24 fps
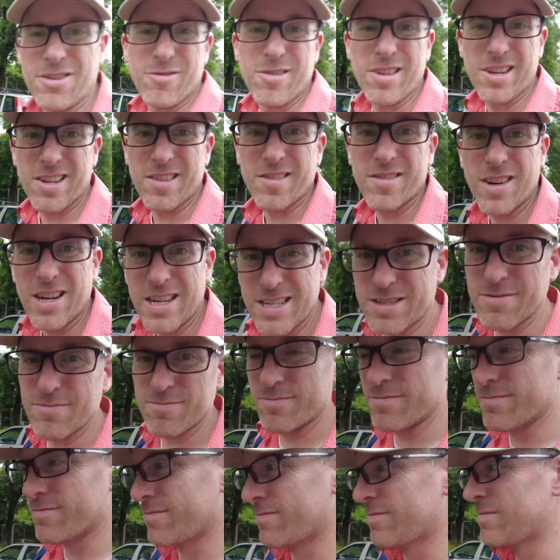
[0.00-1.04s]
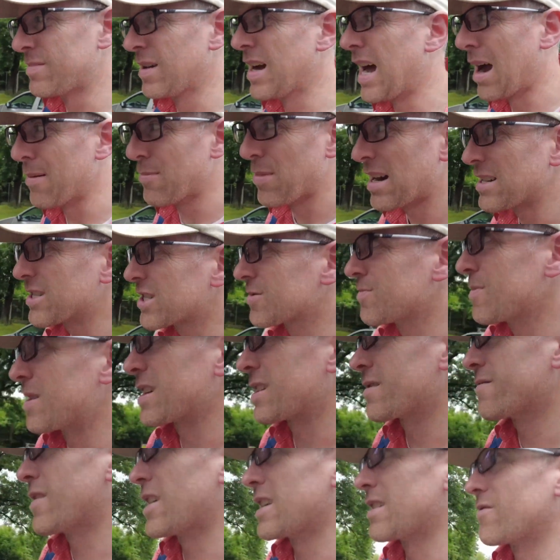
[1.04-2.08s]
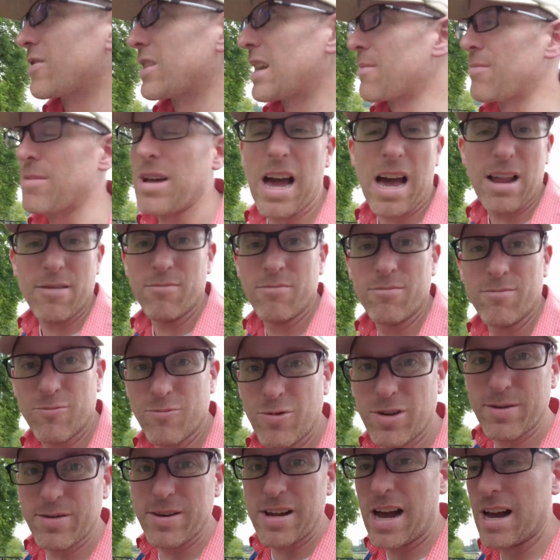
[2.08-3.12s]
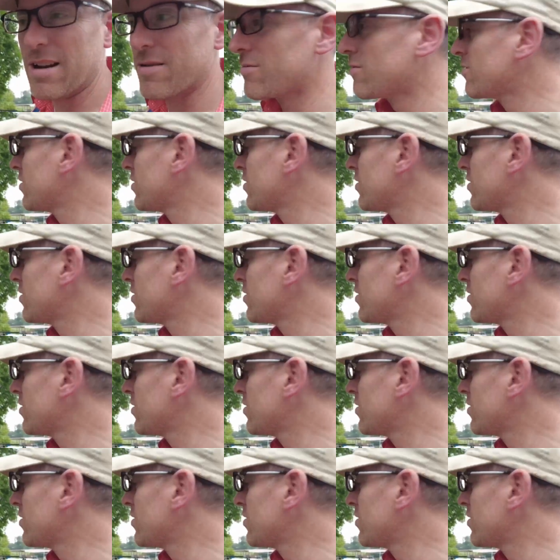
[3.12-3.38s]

think it's awesome. I'm not just making fun of it. I'm not. Really not.